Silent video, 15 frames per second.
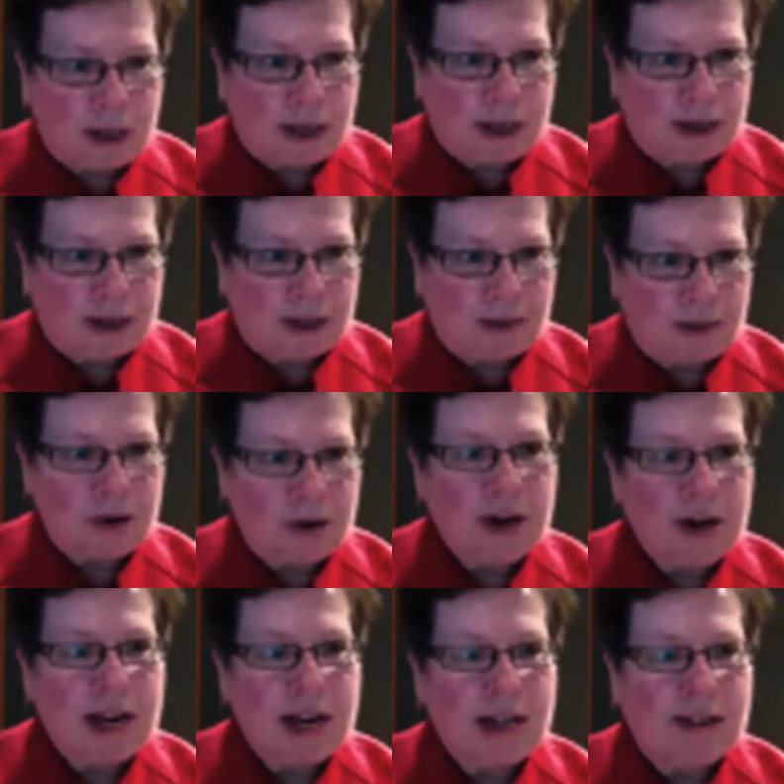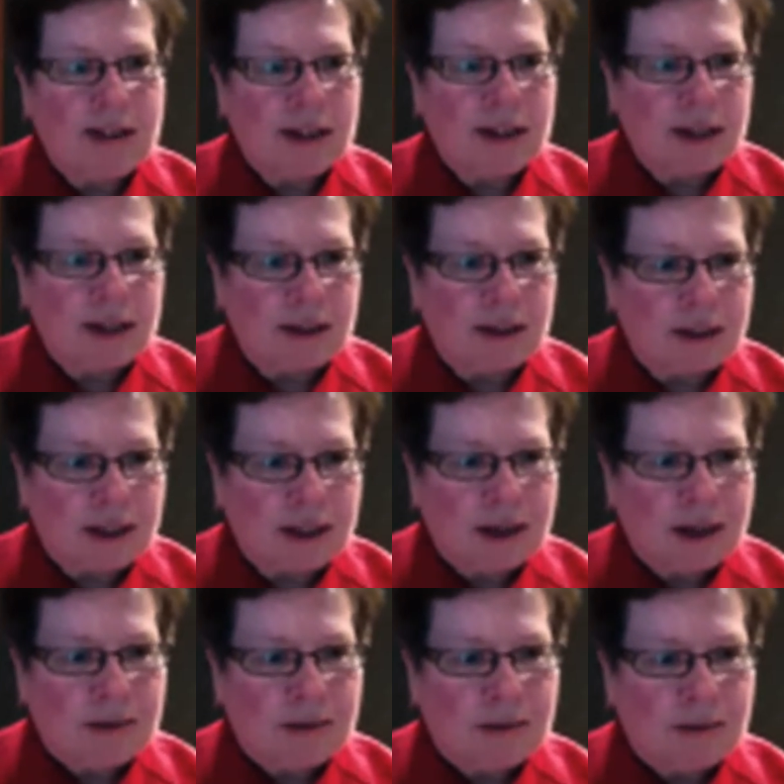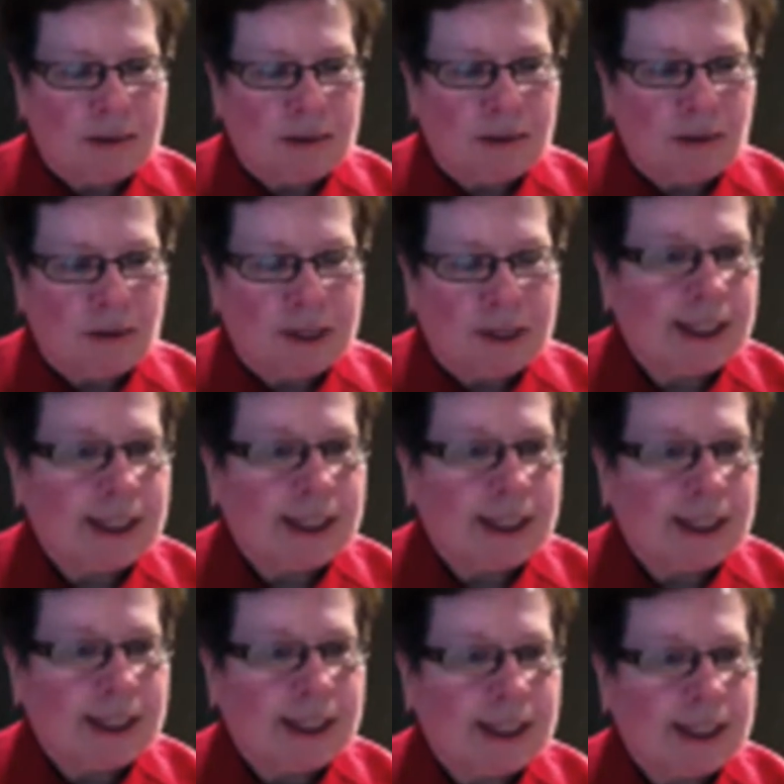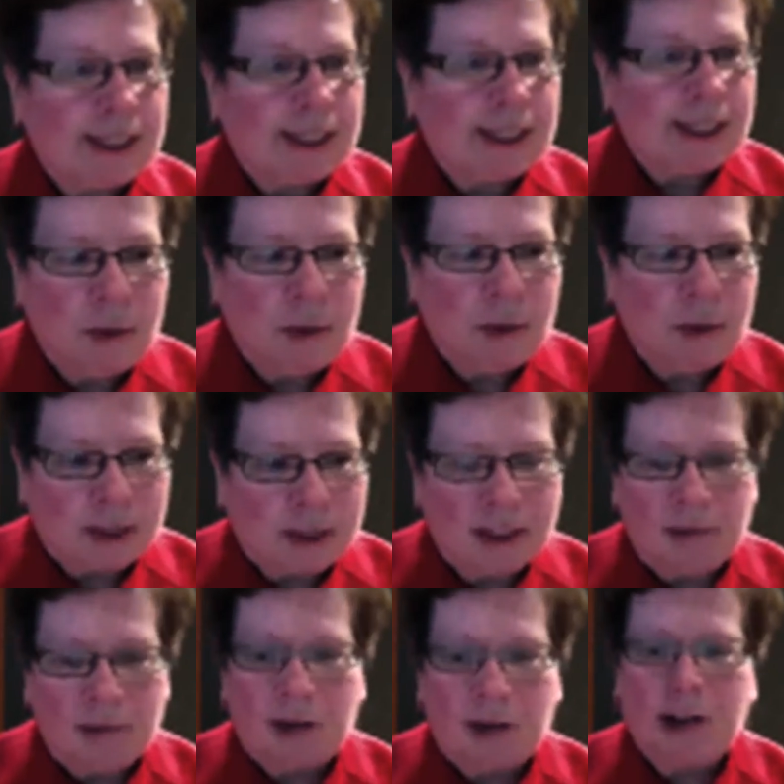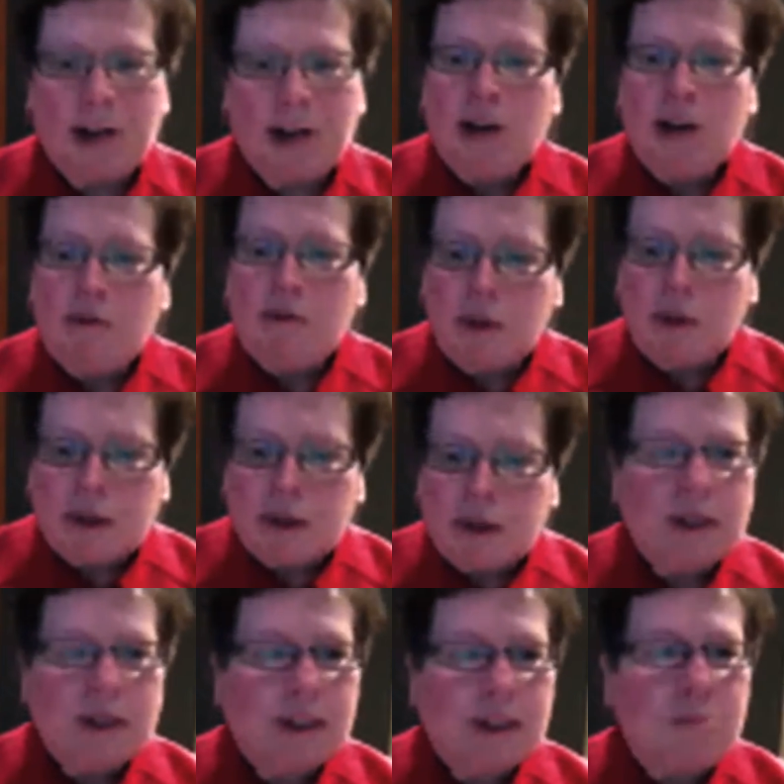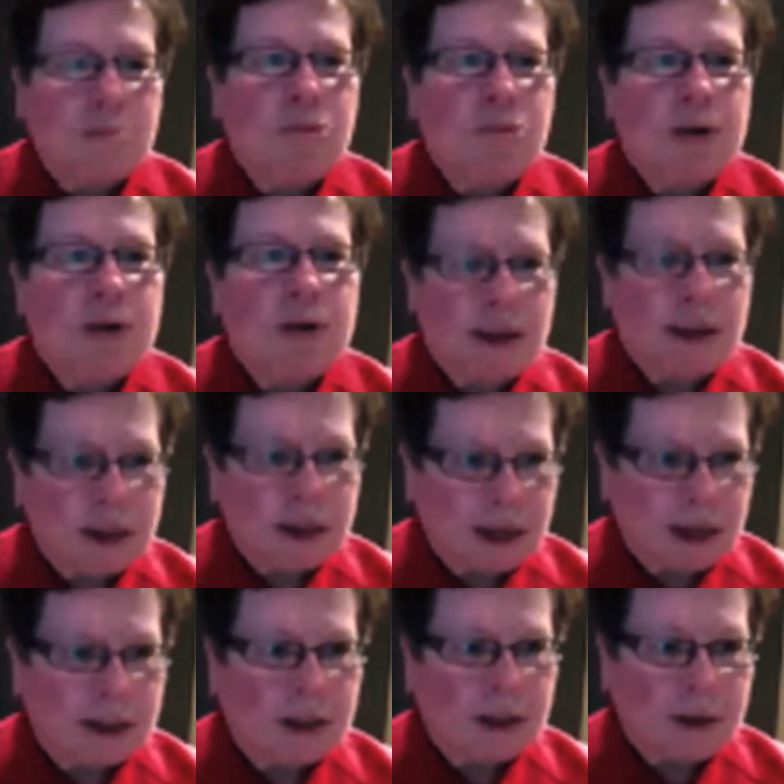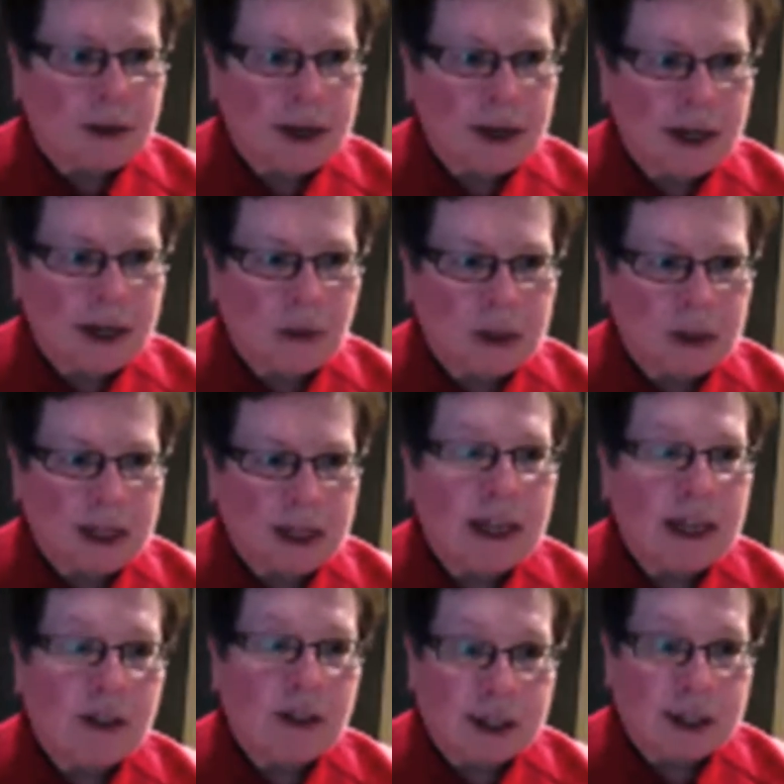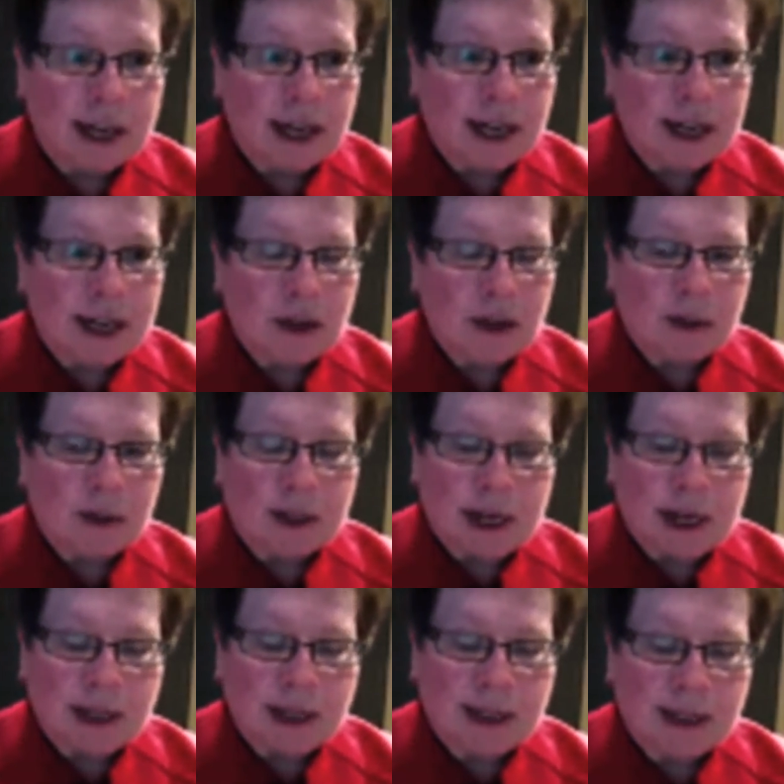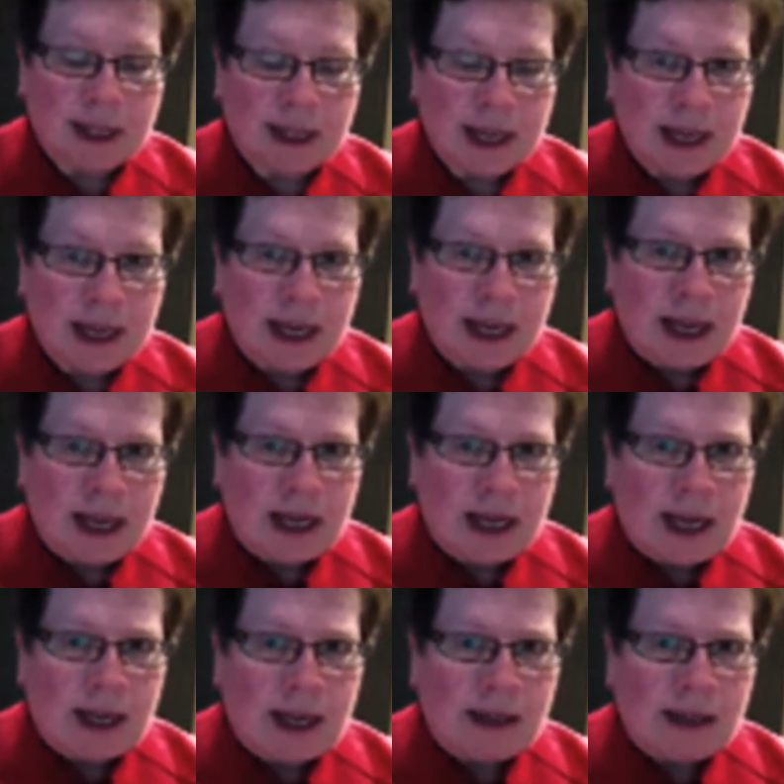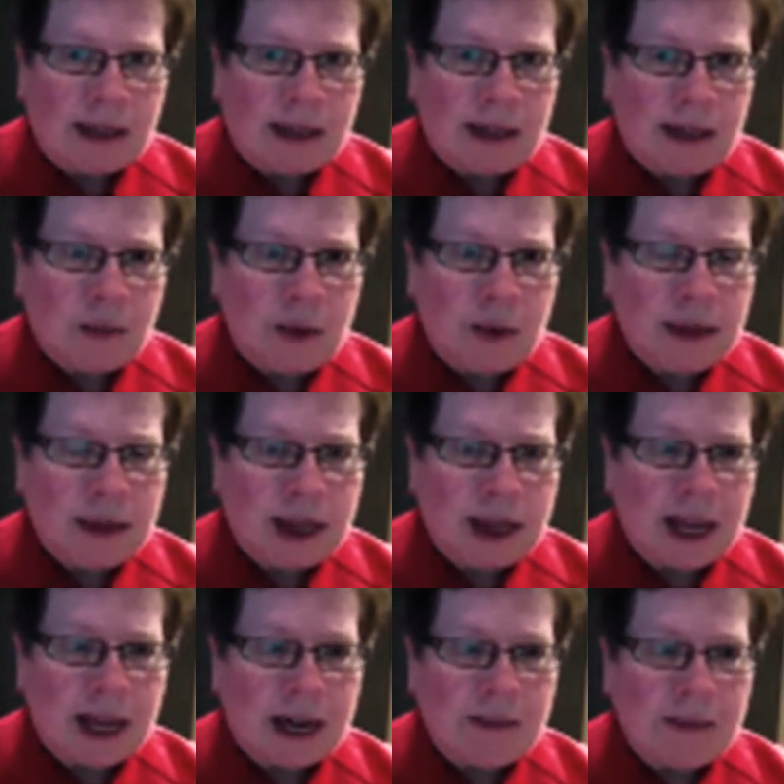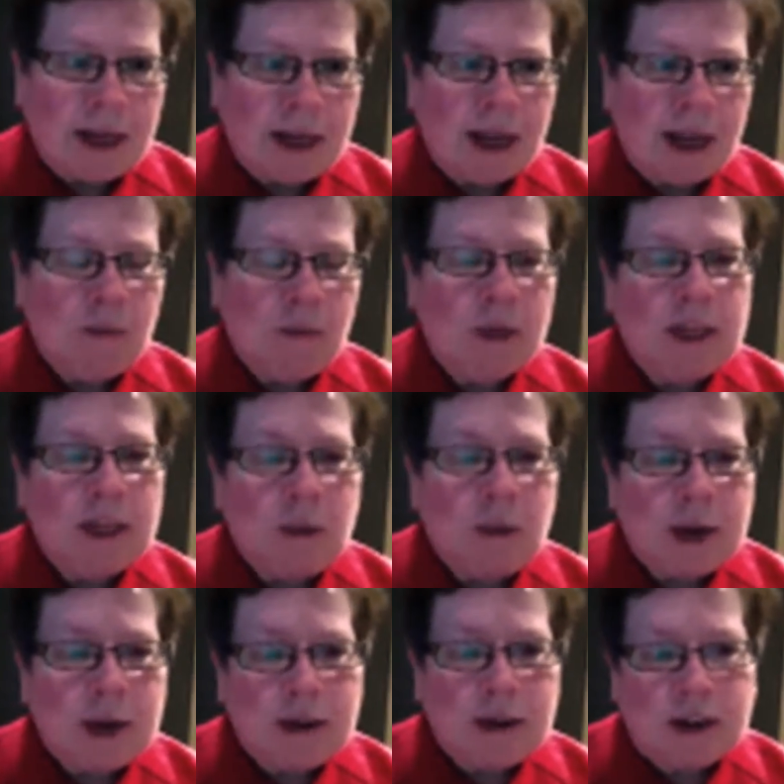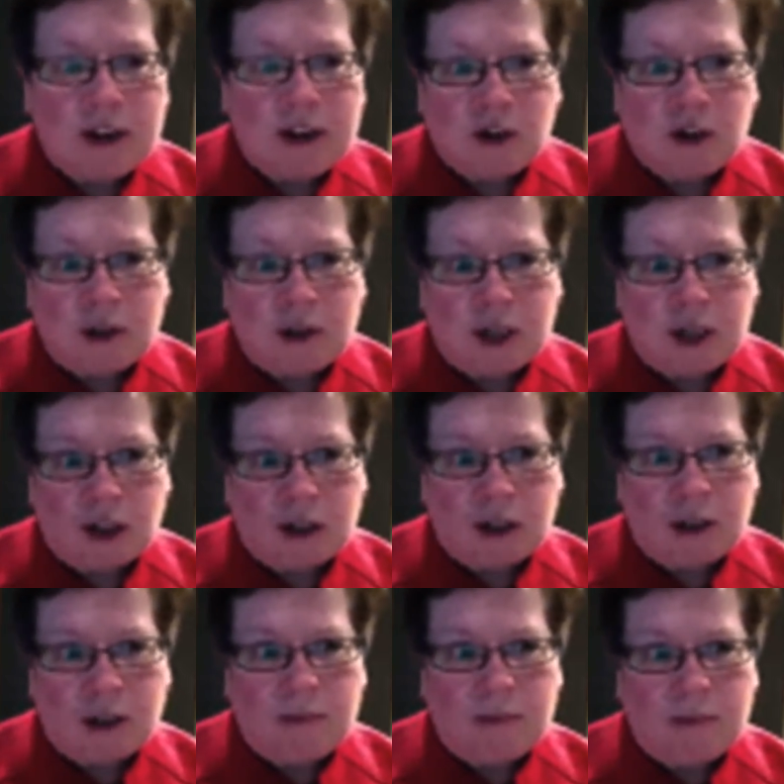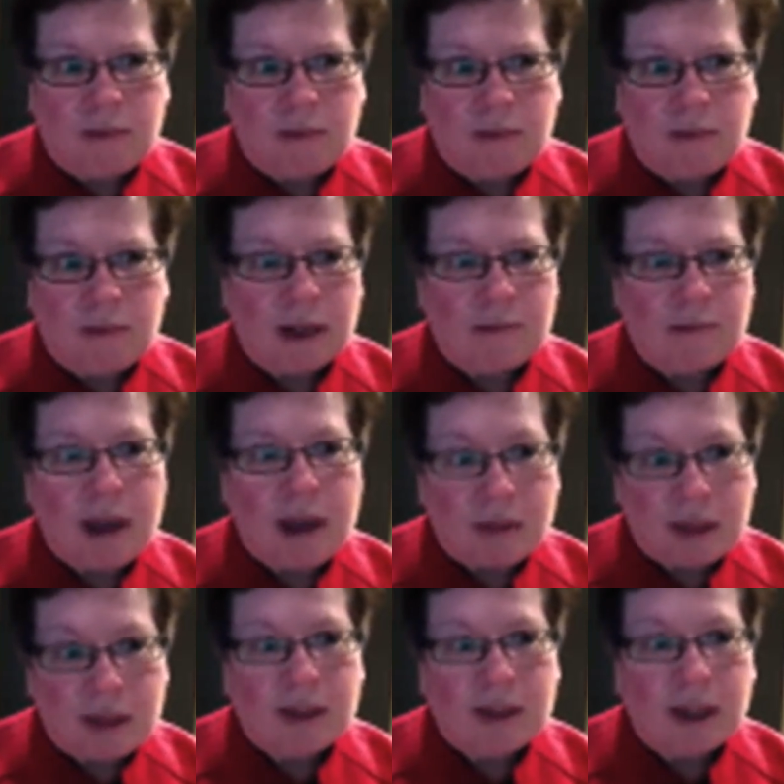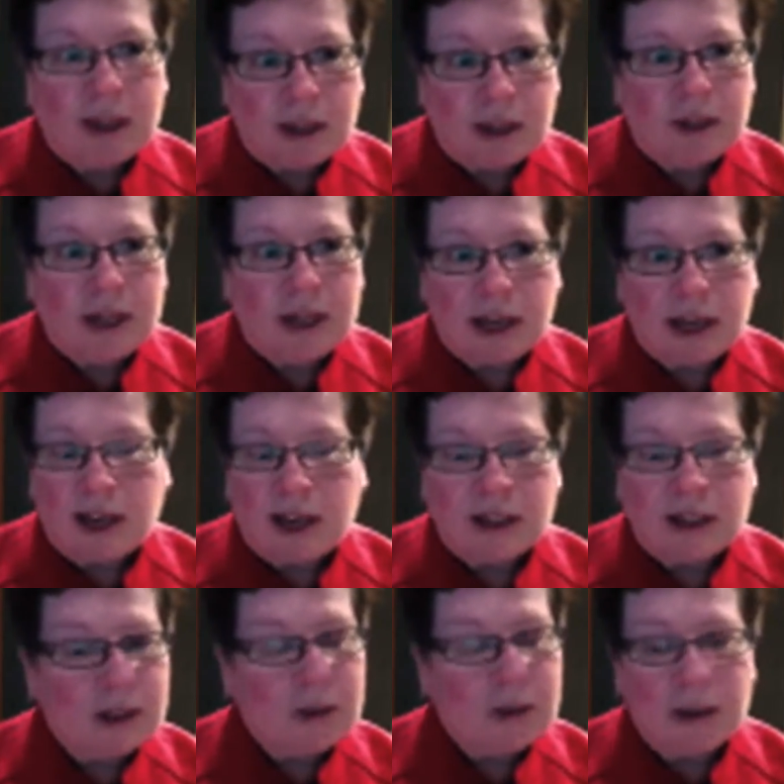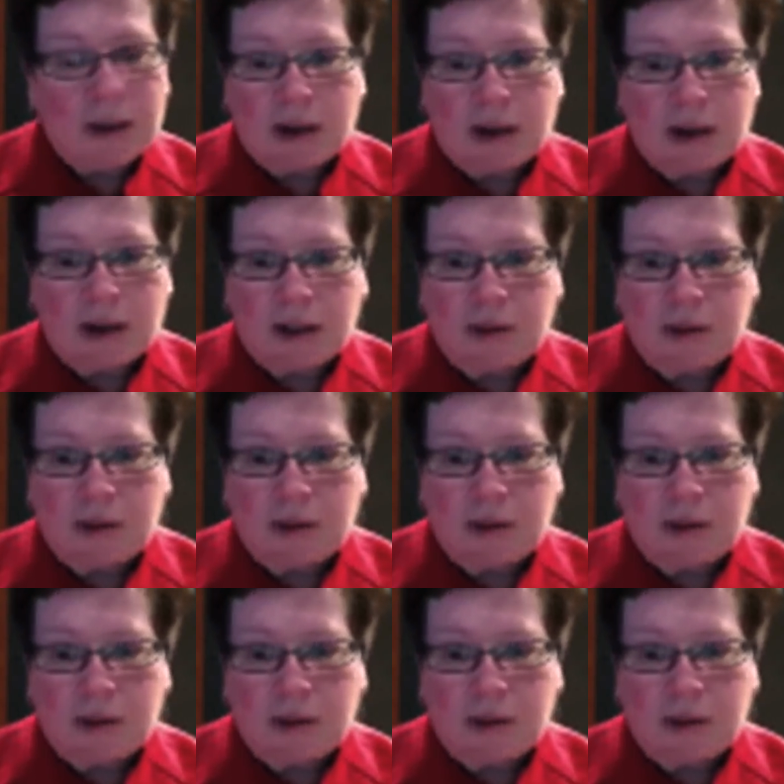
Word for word: customer needs and sell it to the customer versus bringing the customer in and really understanding those needs. And with that, I became really aware that our traditional uh, methods to understand customers are so